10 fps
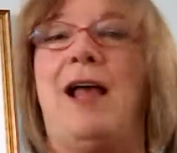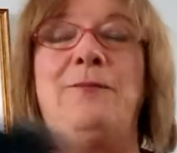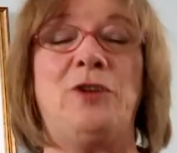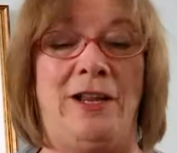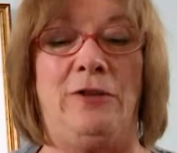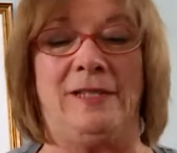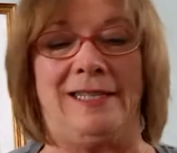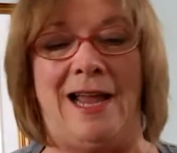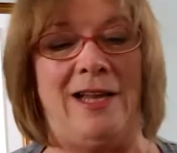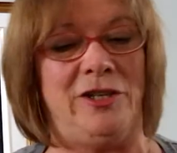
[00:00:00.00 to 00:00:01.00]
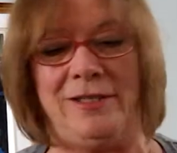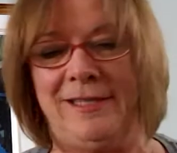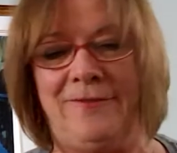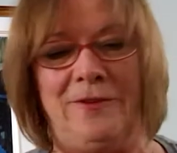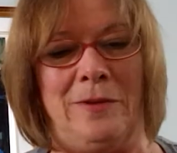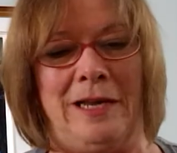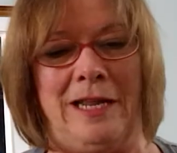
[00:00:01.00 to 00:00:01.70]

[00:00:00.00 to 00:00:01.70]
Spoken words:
trying to use Stash, as everybody